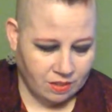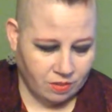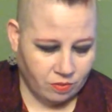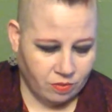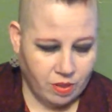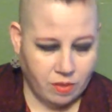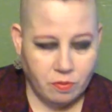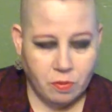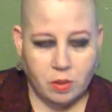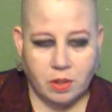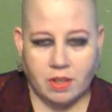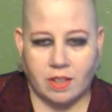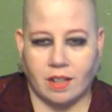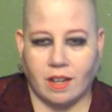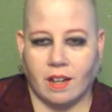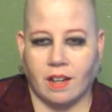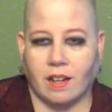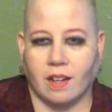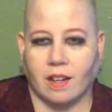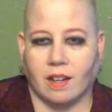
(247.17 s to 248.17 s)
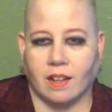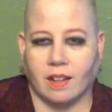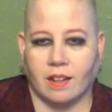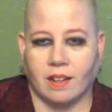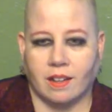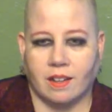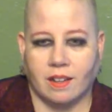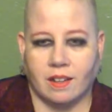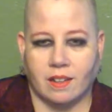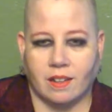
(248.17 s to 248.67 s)
Favorite god?
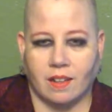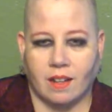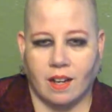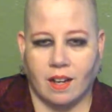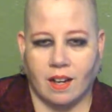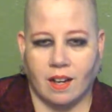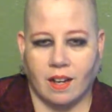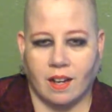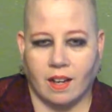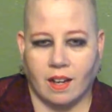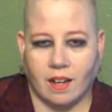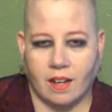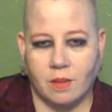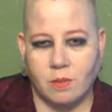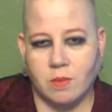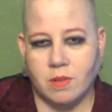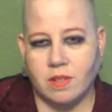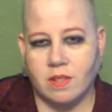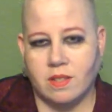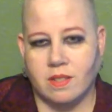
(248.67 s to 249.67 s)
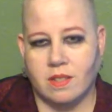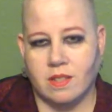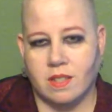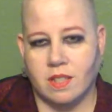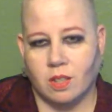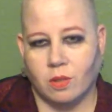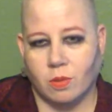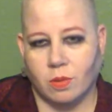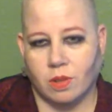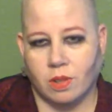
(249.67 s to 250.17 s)
I would
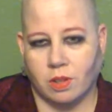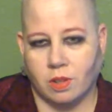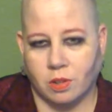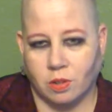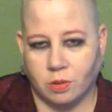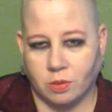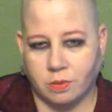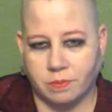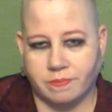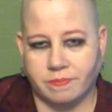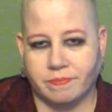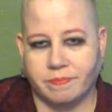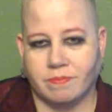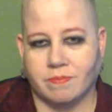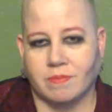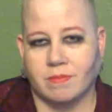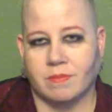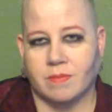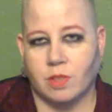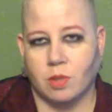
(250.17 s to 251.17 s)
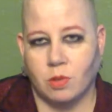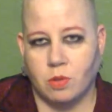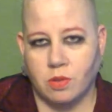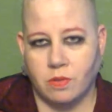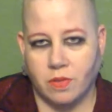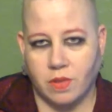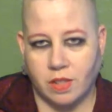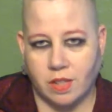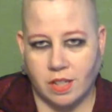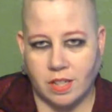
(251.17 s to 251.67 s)
stick with Lou
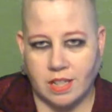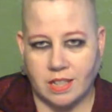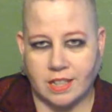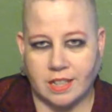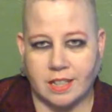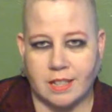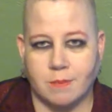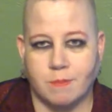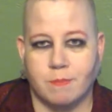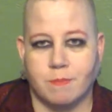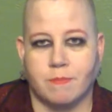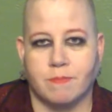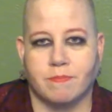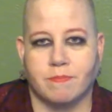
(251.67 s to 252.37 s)
of the long arm.